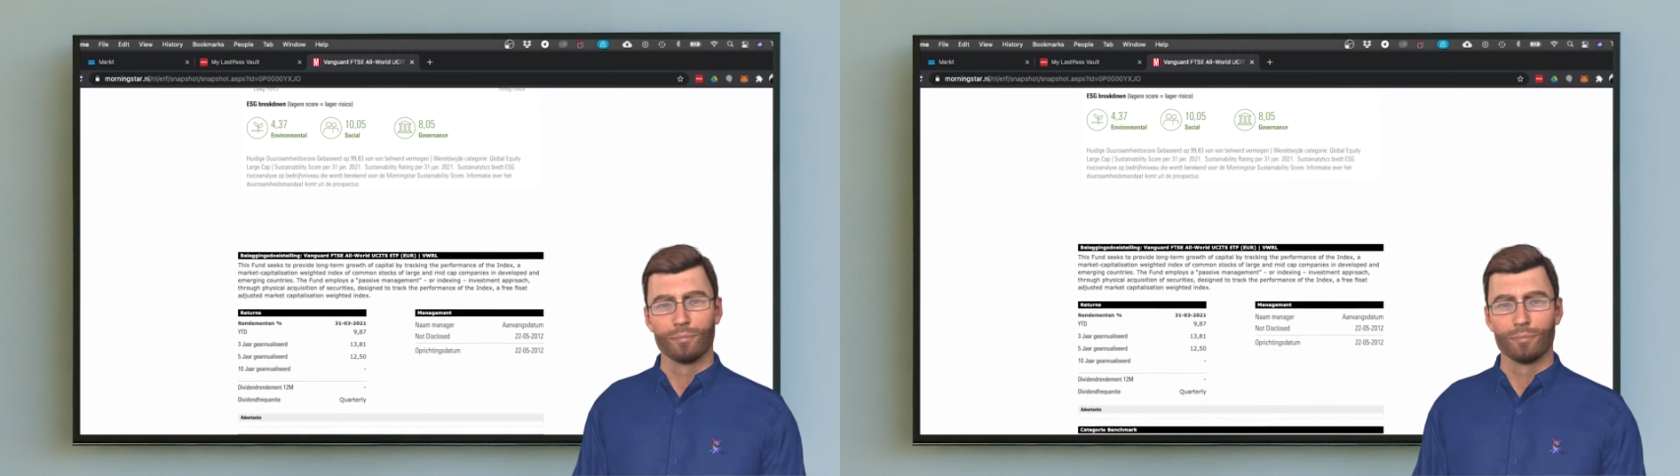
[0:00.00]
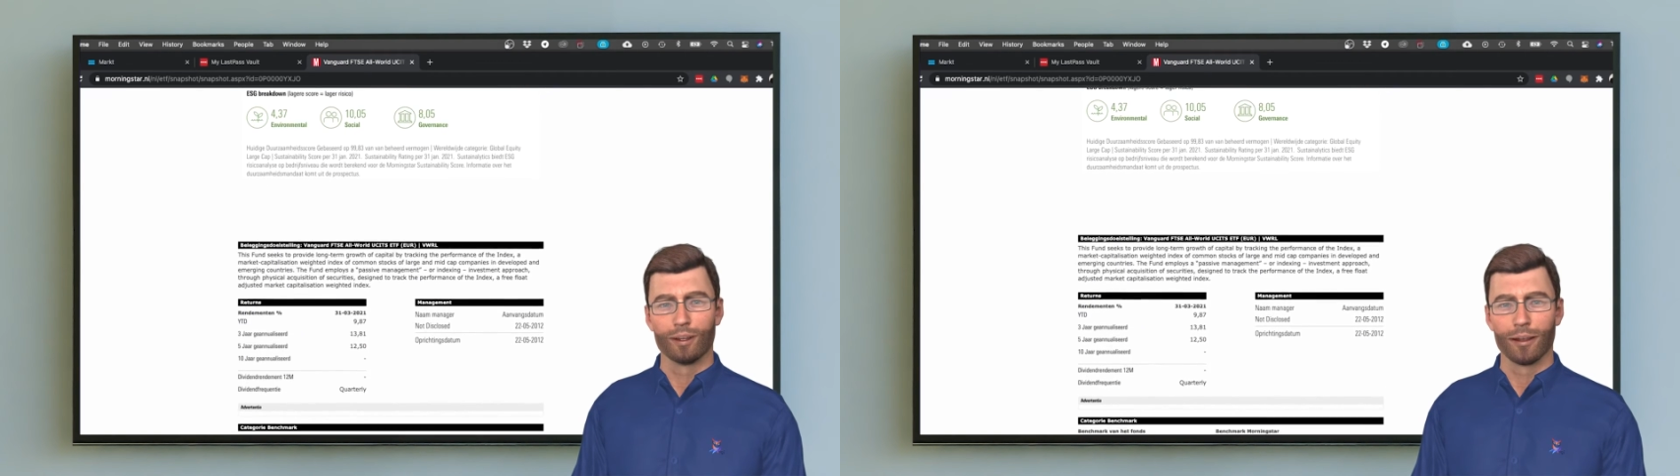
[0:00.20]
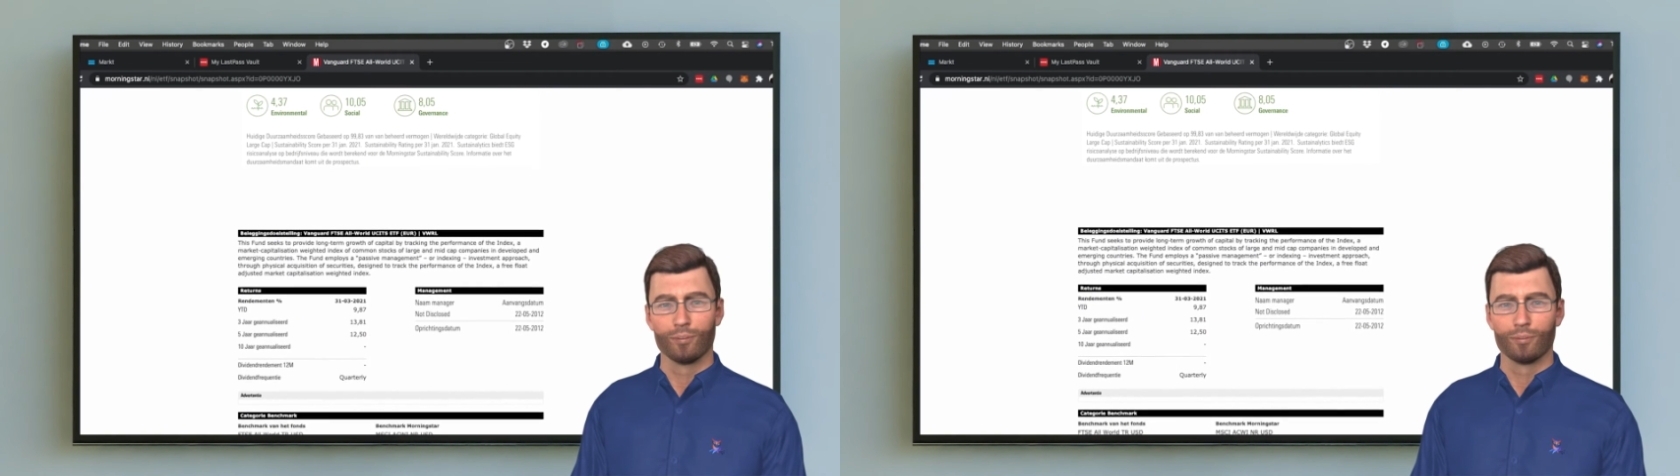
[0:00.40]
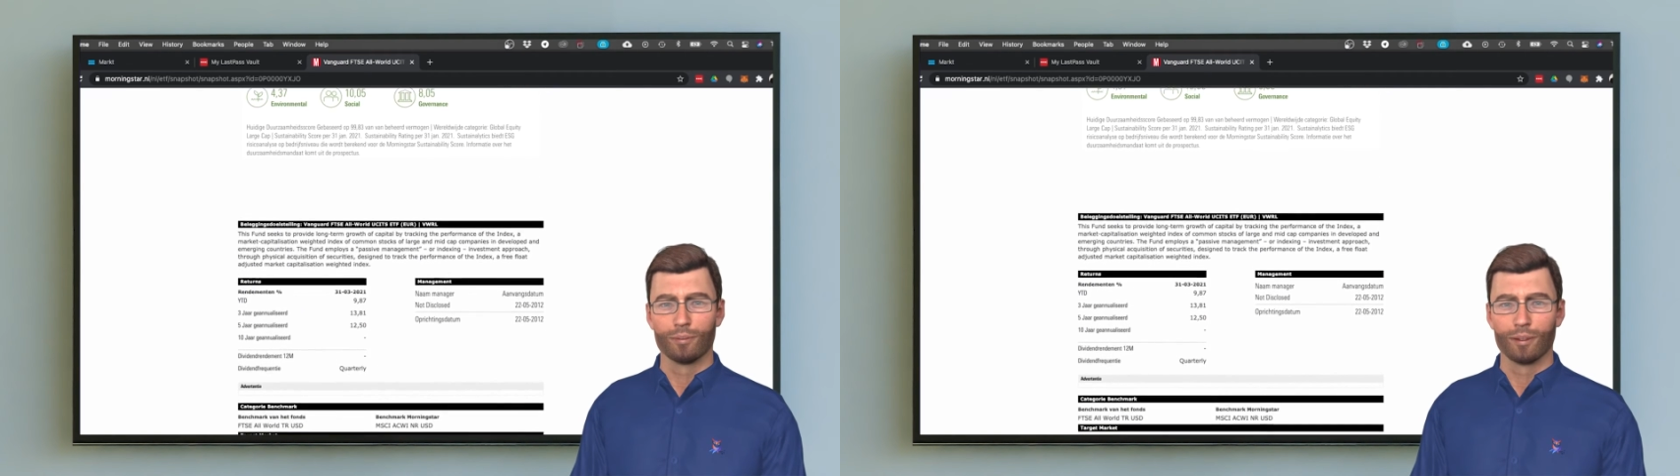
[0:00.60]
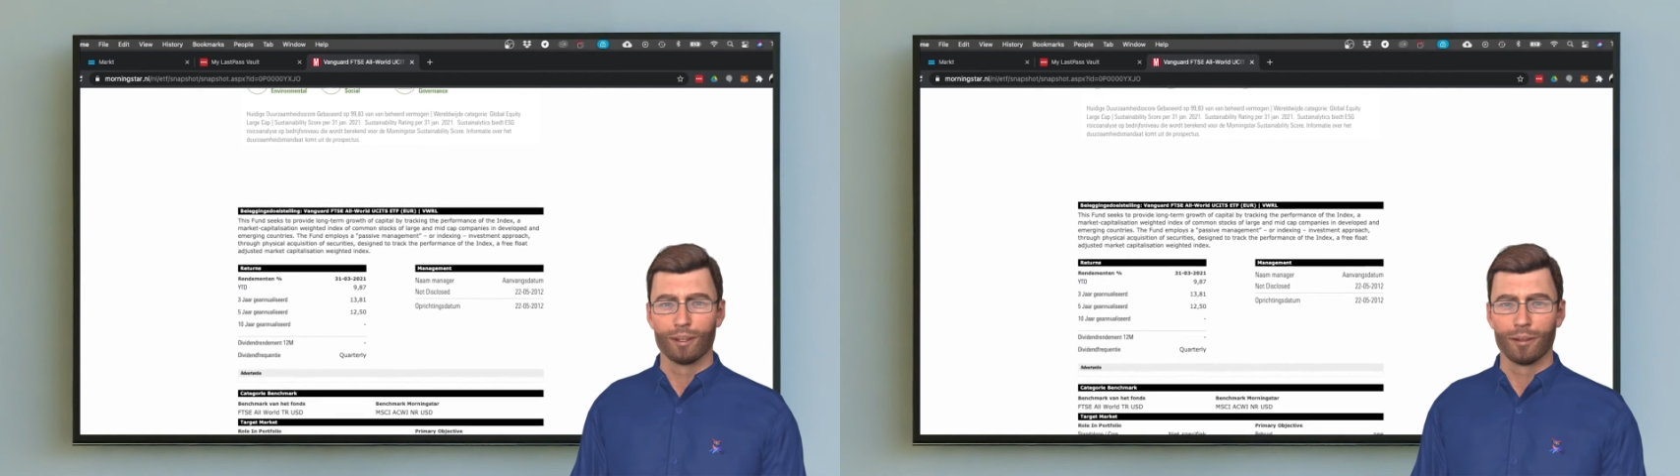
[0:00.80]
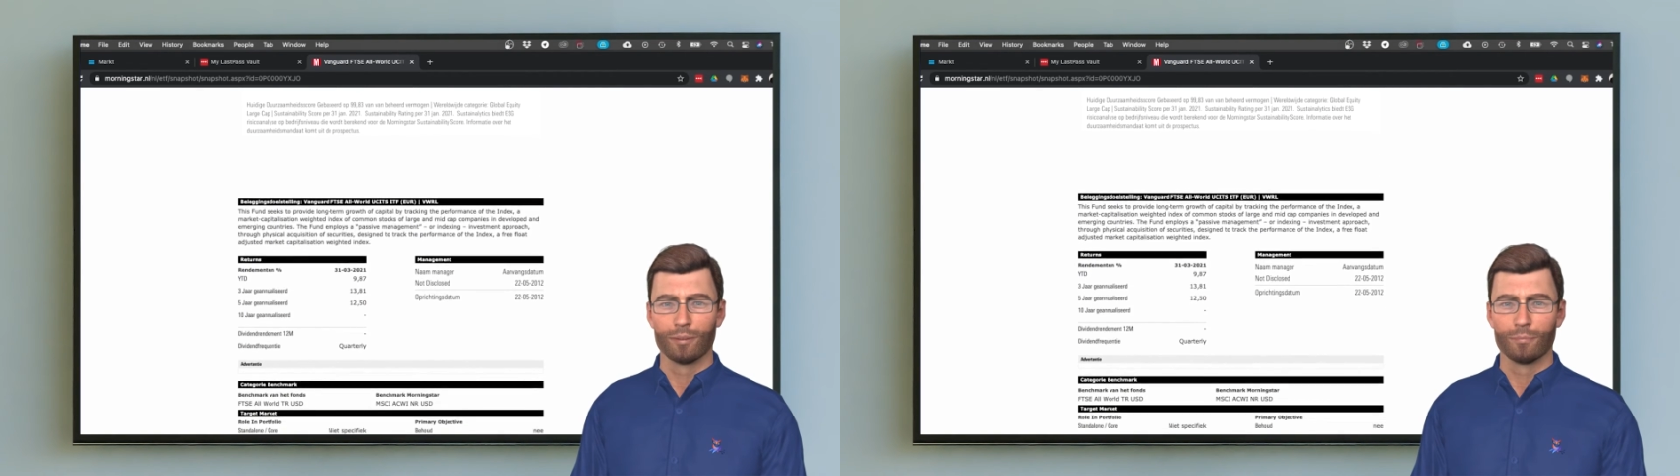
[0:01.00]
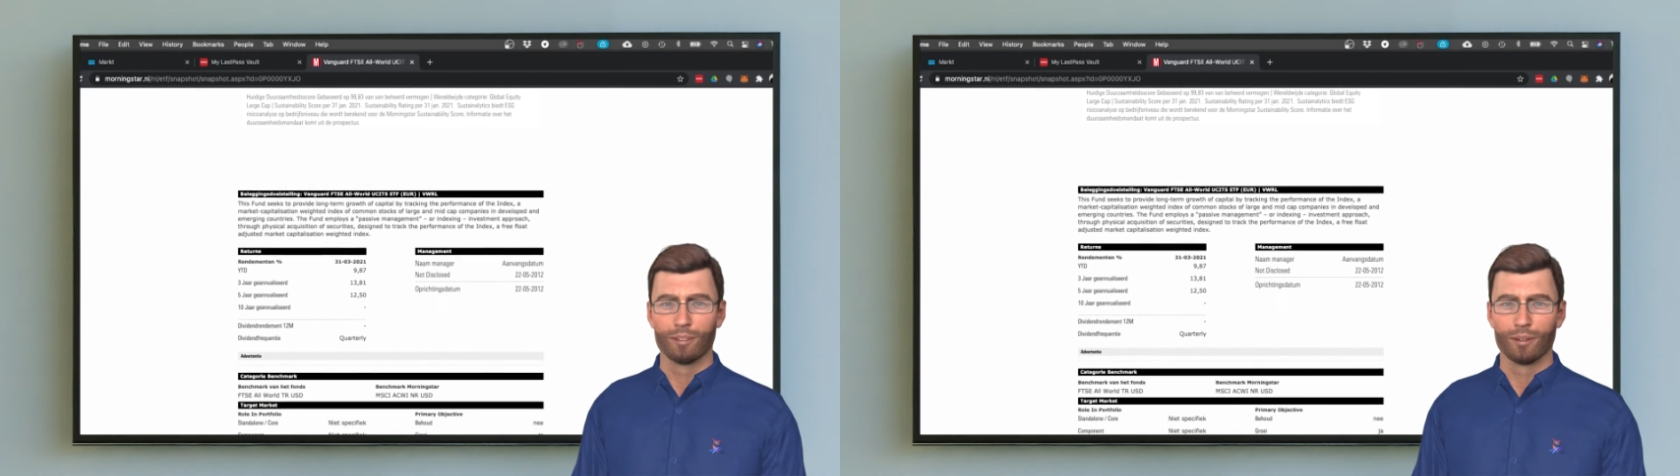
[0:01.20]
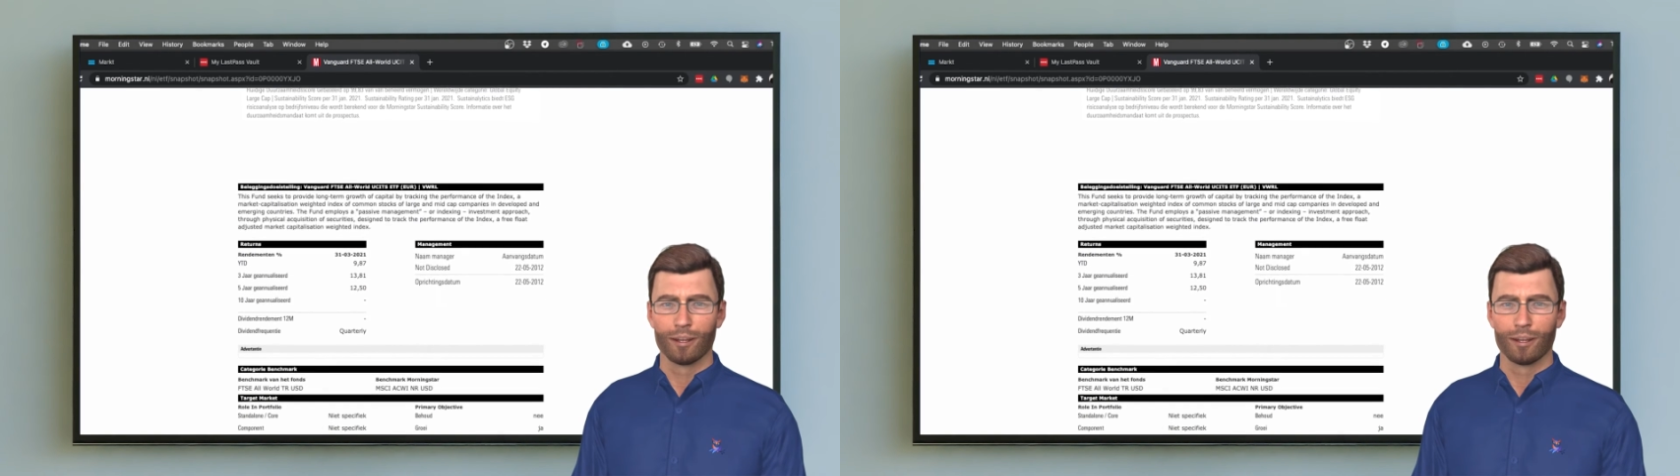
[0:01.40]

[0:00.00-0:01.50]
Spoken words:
As always, be advised